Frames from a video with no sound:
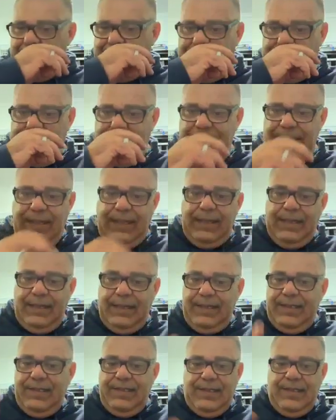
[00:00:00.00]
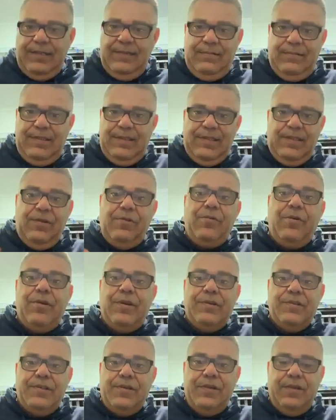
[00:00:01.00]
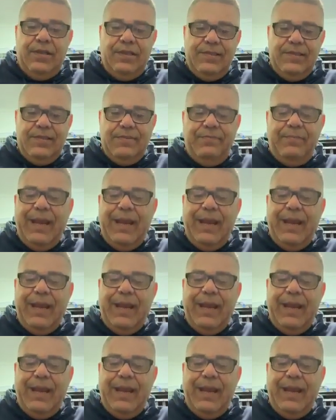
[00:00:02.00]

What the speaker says: it's not rocket science,